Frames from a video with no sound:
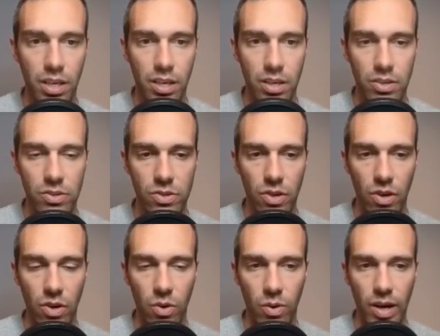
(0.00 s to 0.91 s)

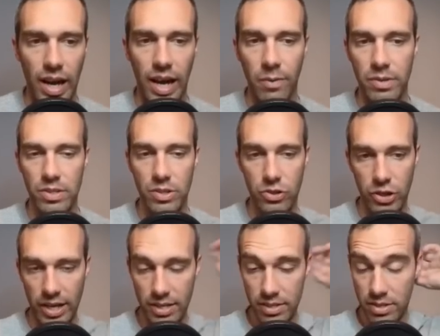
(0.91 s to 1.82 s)
So I would
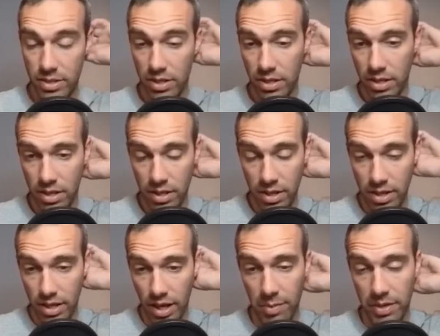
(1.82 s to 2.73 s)
suggest,
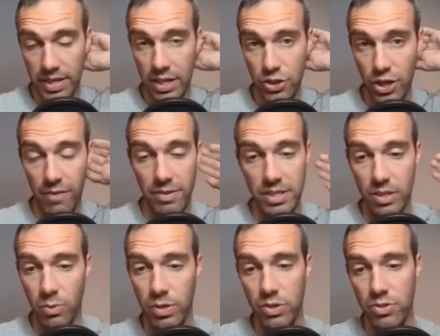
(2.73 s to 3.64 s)
catch every
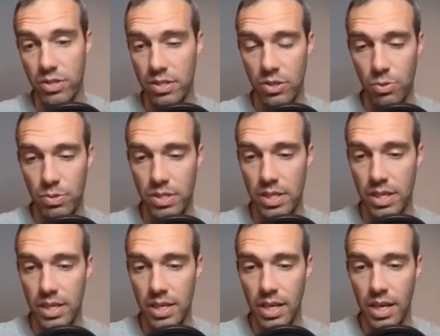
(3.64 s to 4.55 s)
single one you
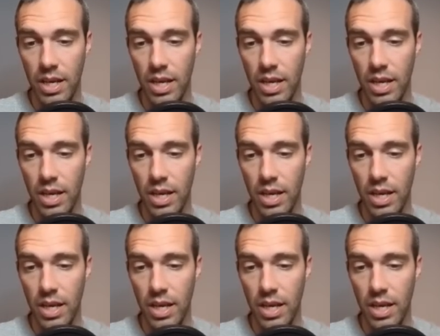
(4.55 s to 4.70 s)
see,